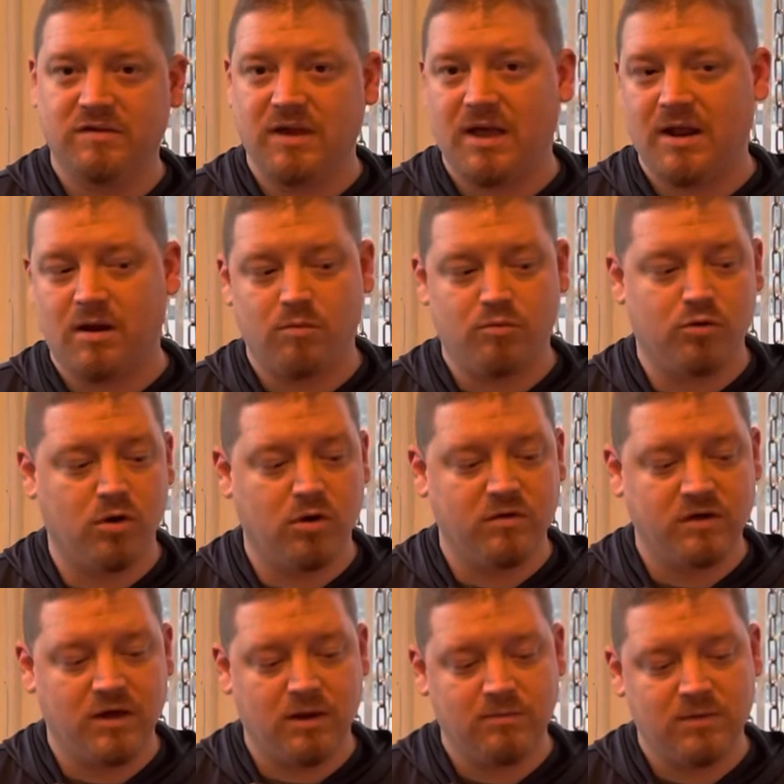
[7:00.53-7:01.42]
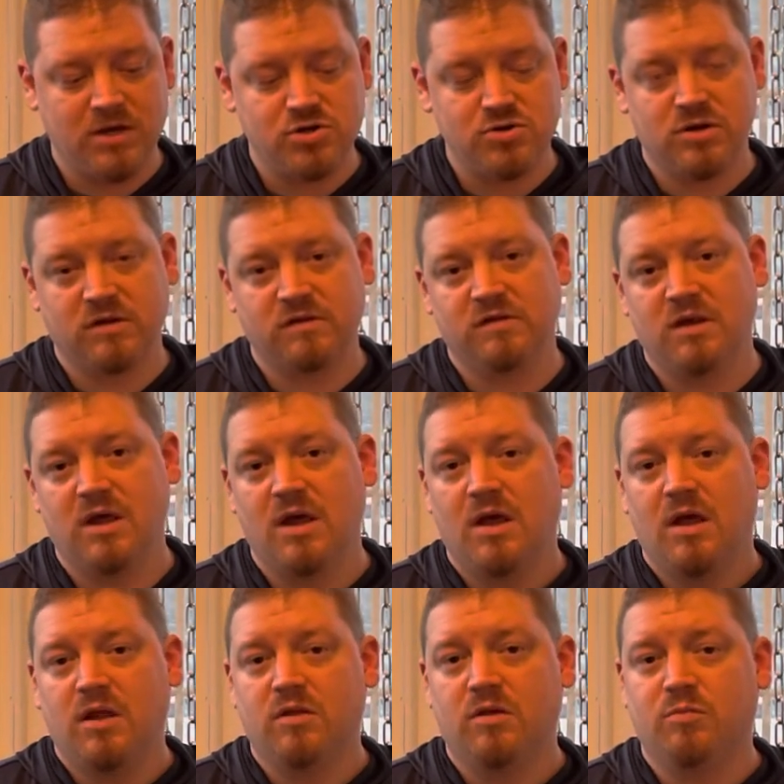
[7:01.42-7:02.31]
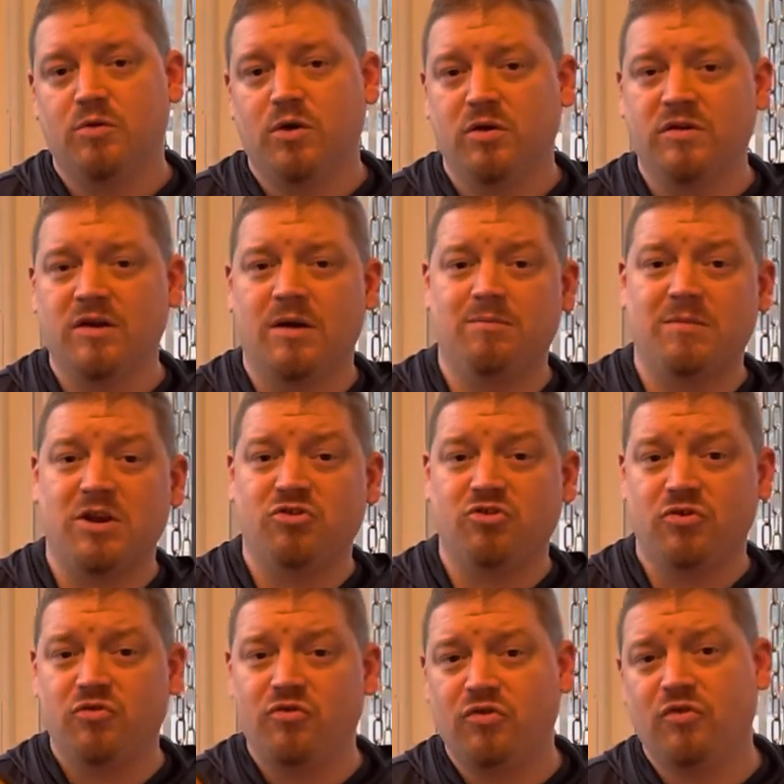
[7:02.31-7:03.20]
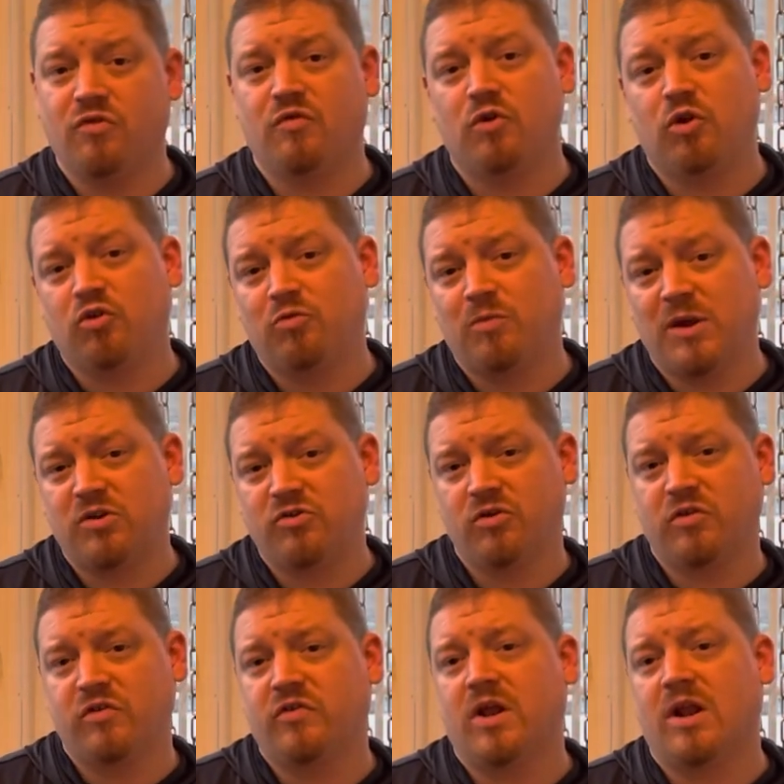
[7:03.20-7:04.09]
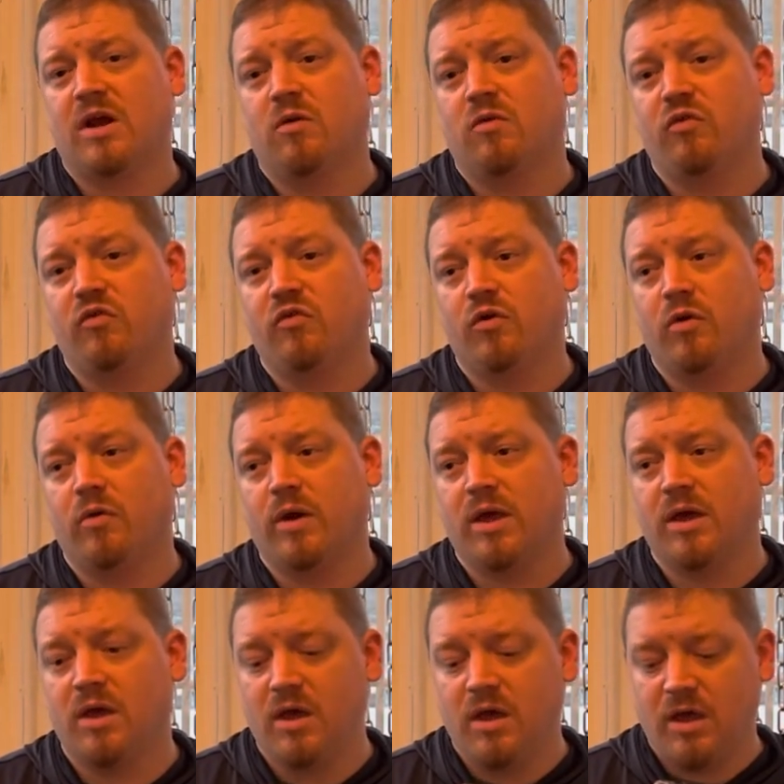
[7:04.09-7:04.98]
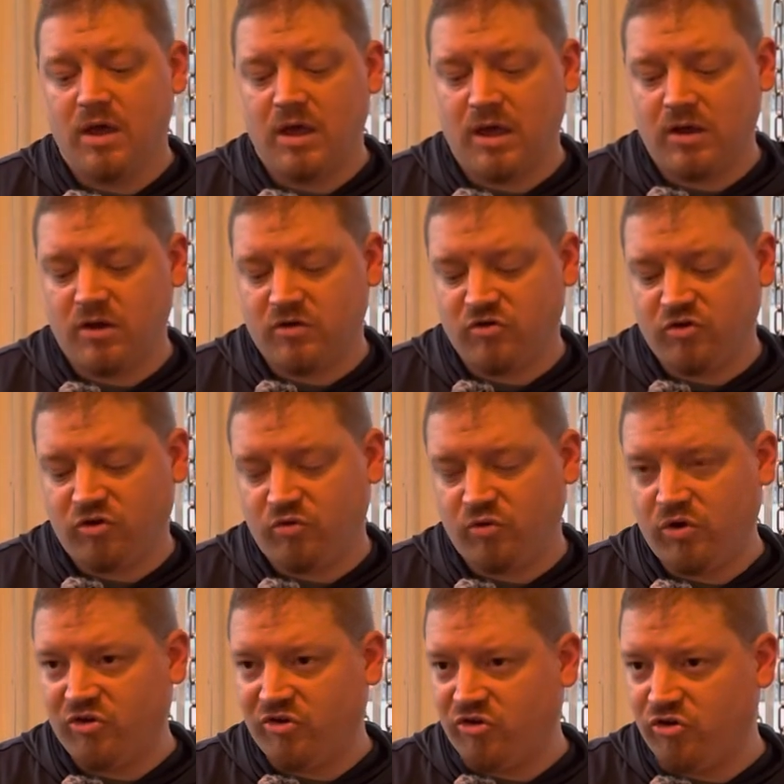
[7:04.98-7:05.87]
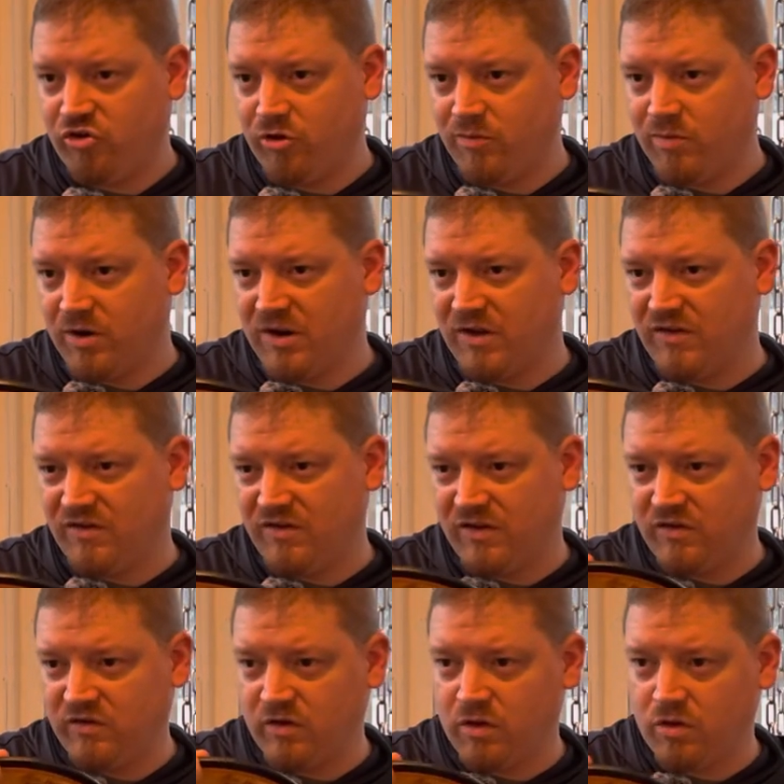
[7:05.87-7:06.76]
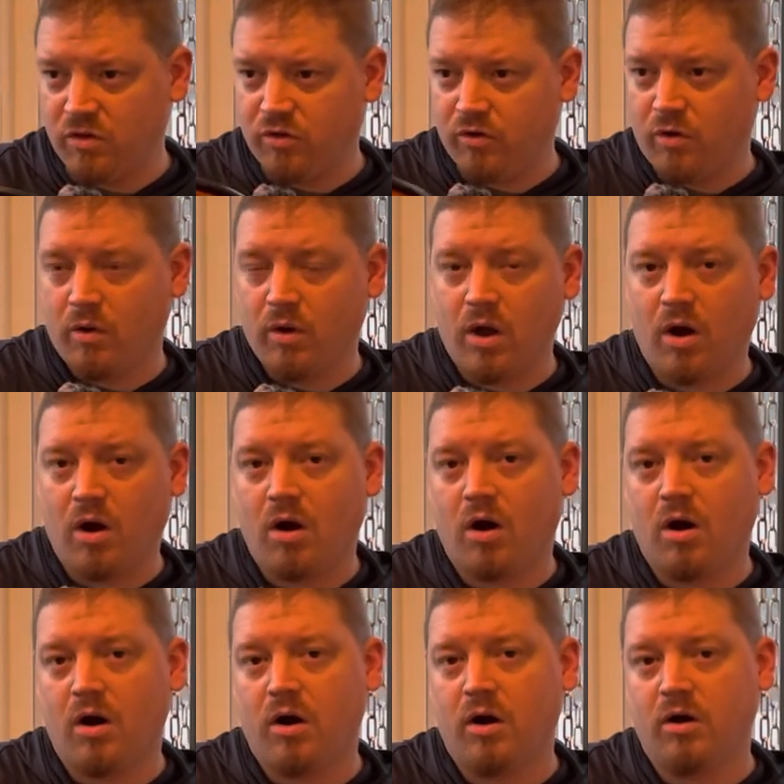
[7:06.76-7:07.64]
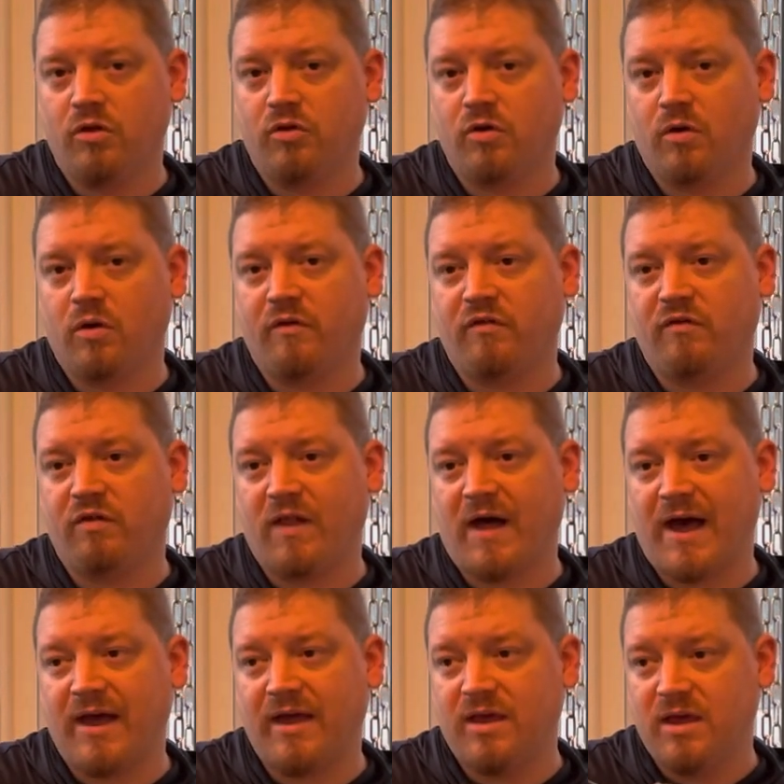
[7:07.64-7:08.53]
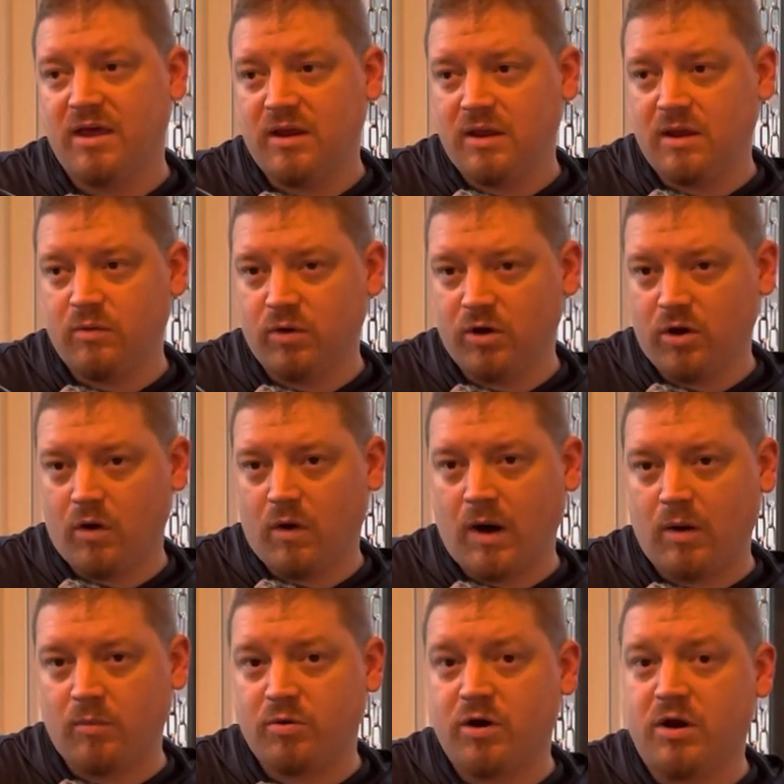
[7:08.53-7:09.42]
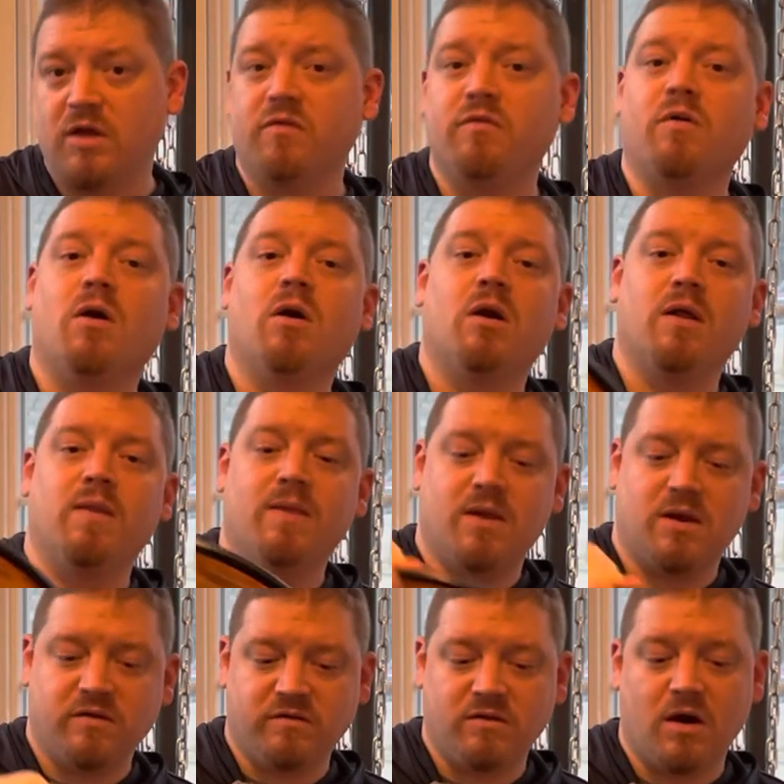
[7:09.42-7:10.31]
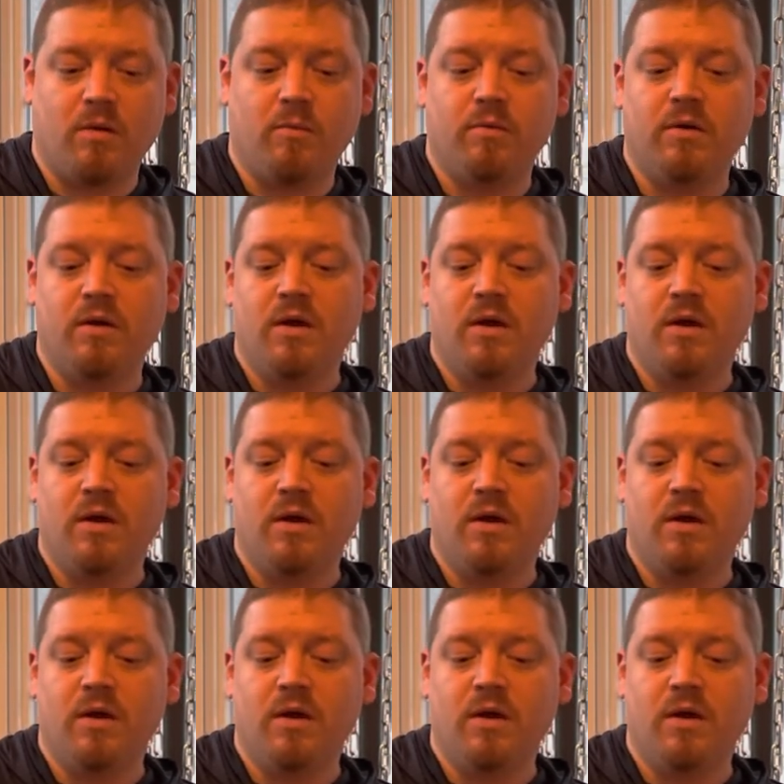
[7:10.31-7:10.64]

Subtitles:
and a proton matrix. The proton matrix was the first matrix that I was throwing. It just was a super consistent, throw it hard, throw it flat. It would go out pretty far and then dump.